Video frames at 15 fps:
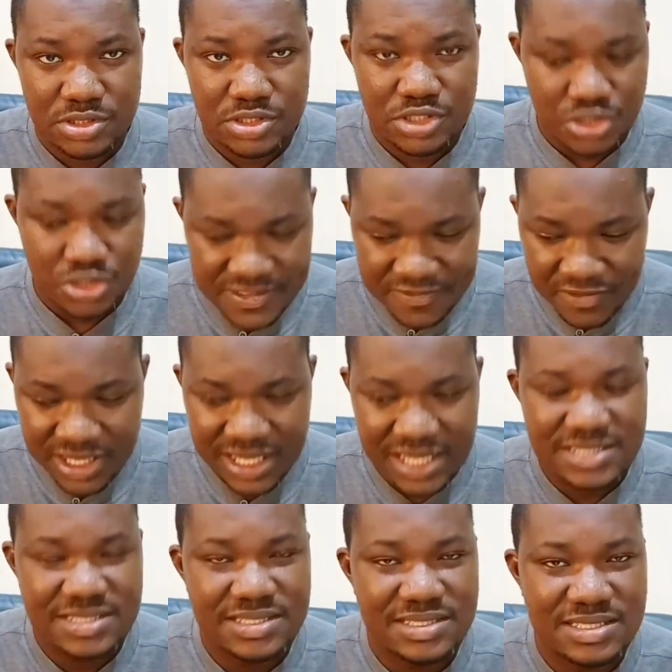Just forget
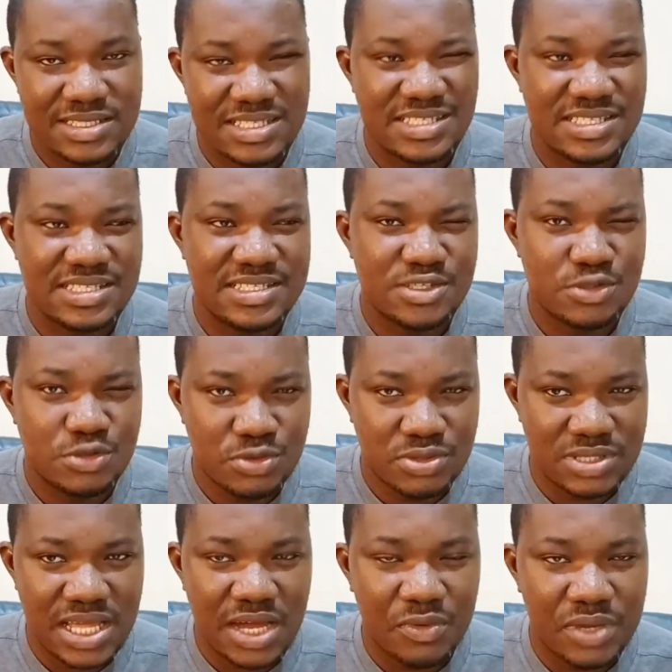it. It's good
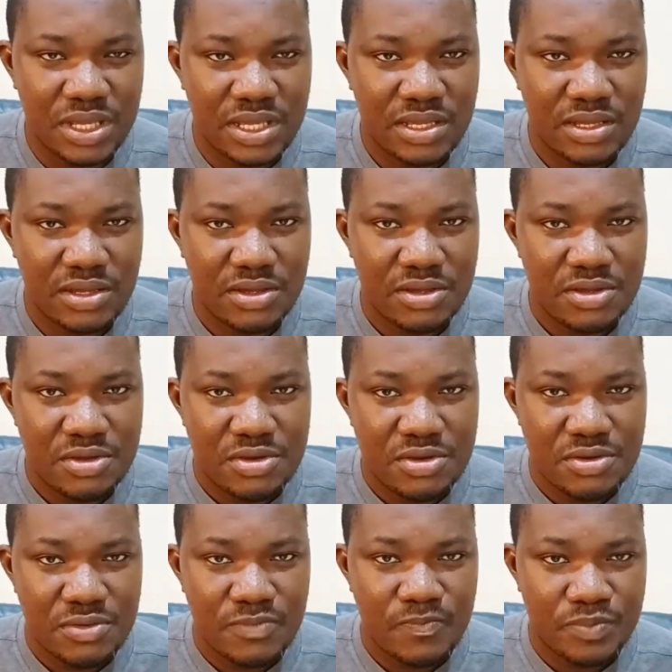that way.
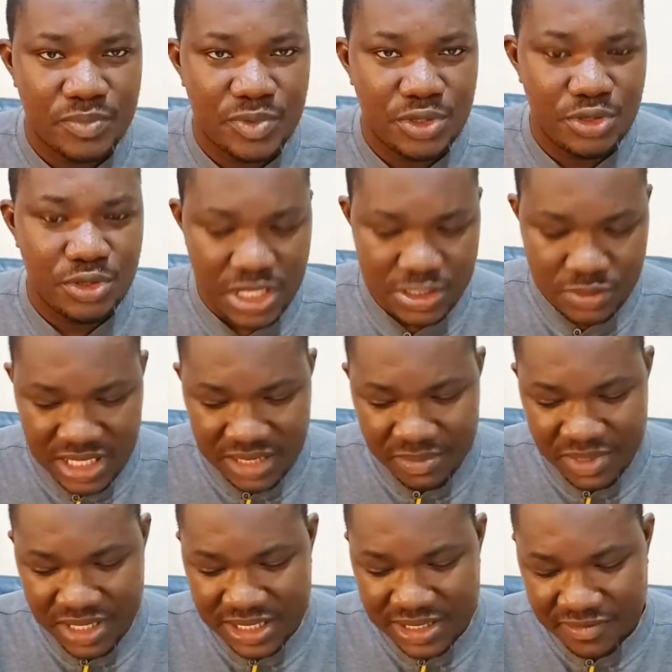It should have
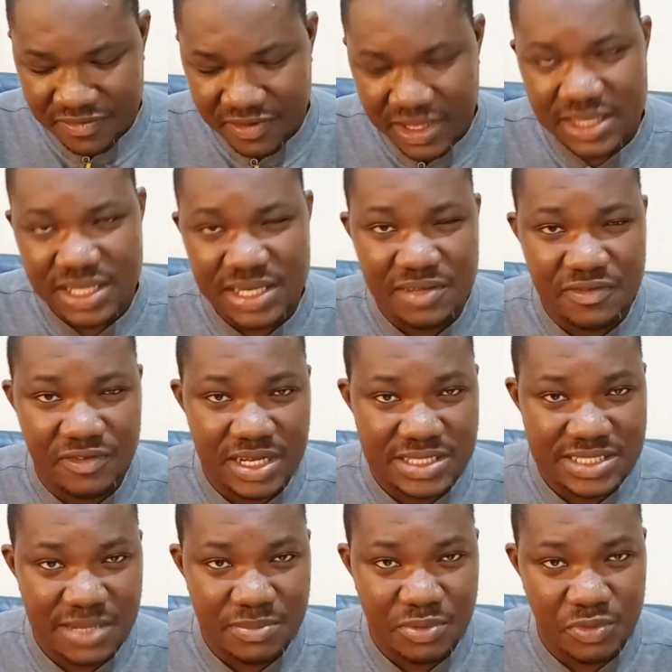been a different thing if, for
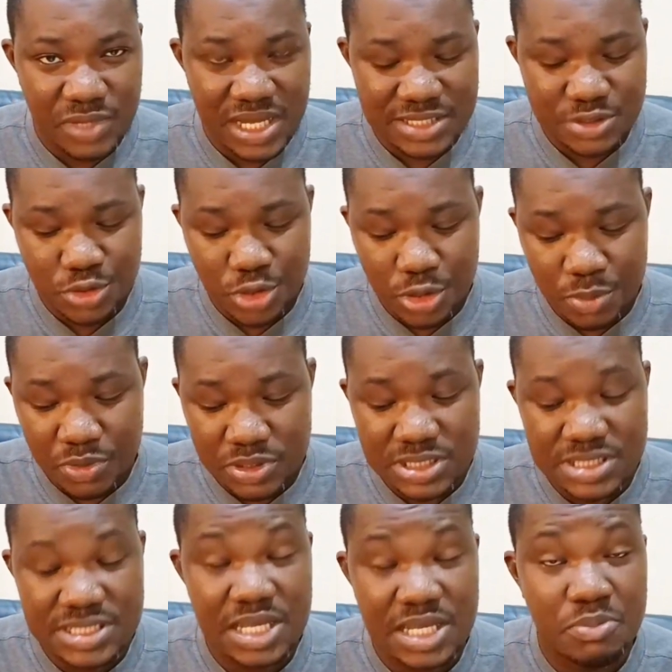example, we are top on the
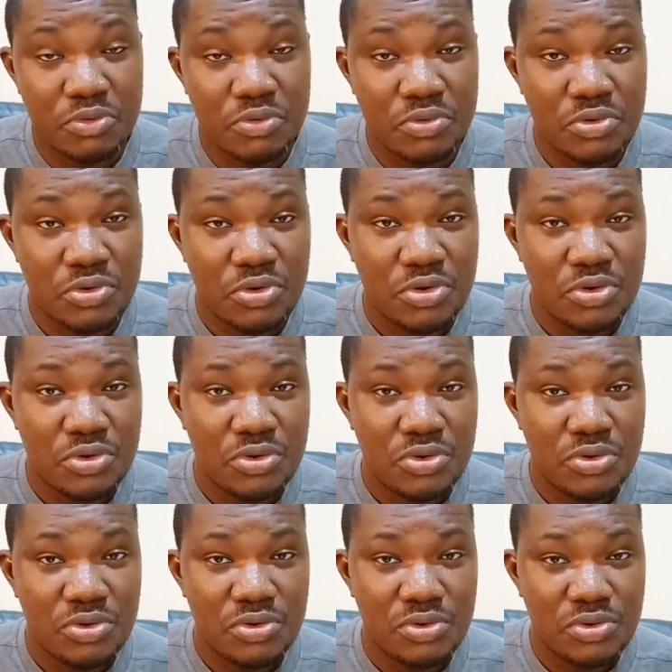table
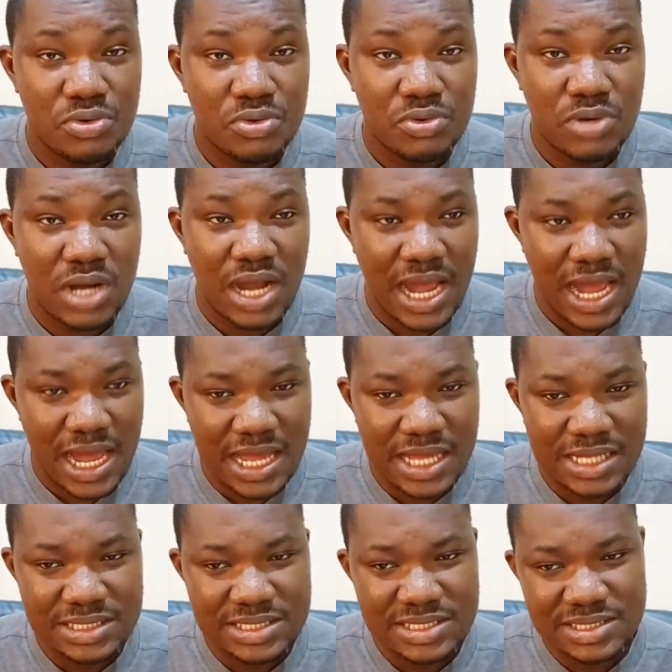
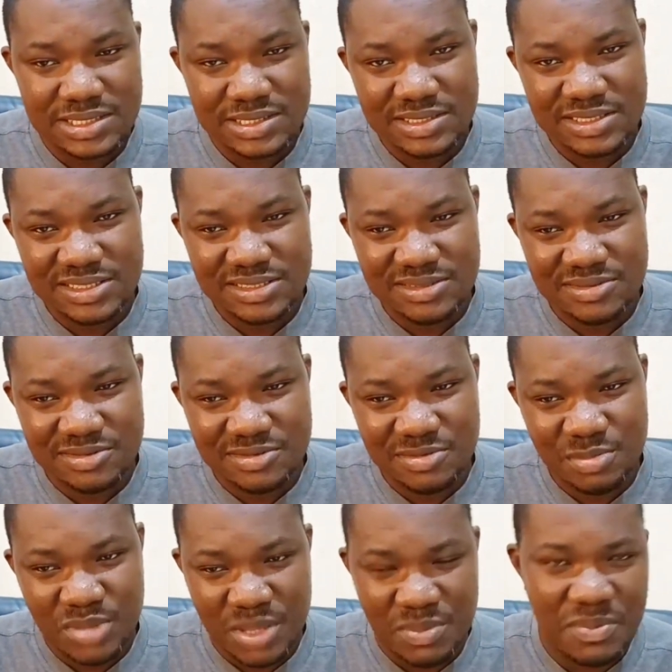and
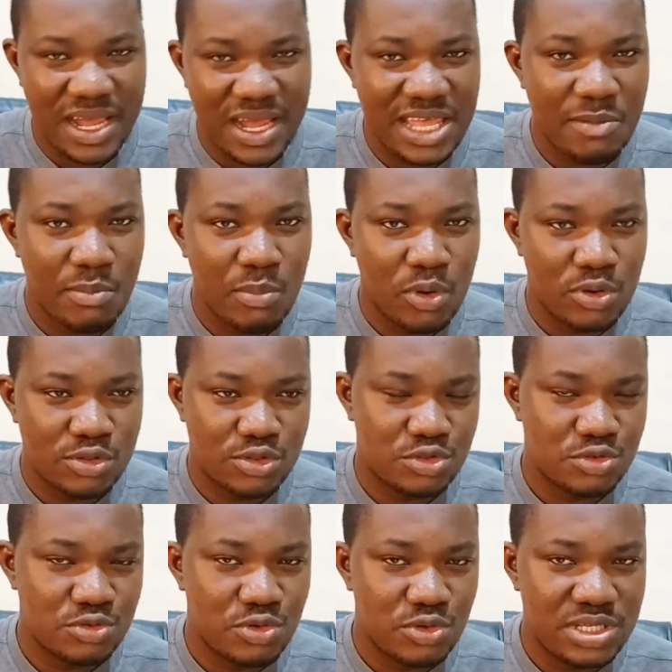maybe by a month
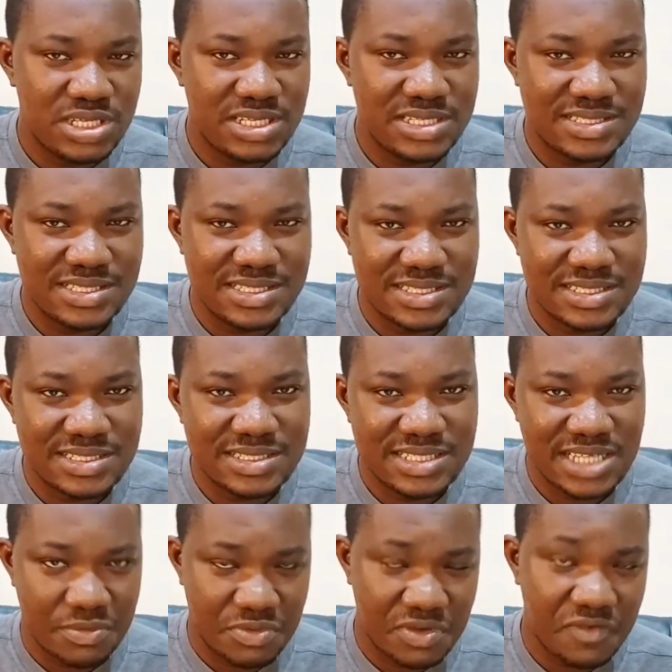to go in the season,
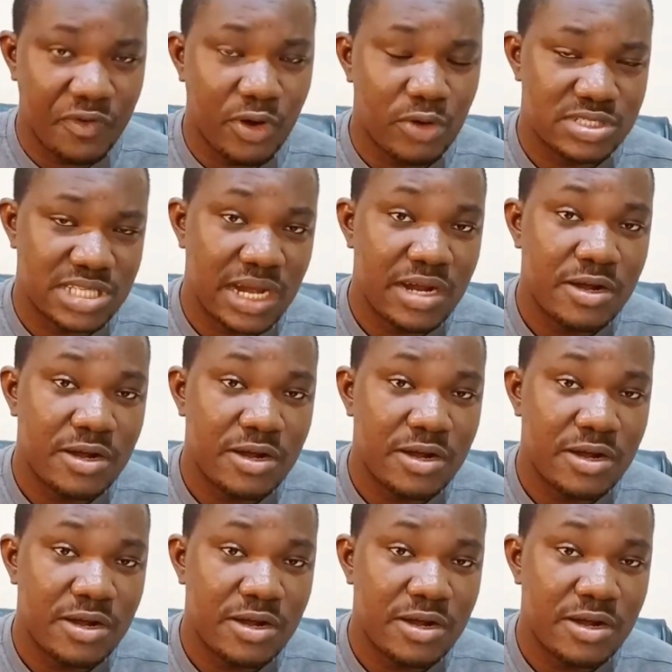then we falter.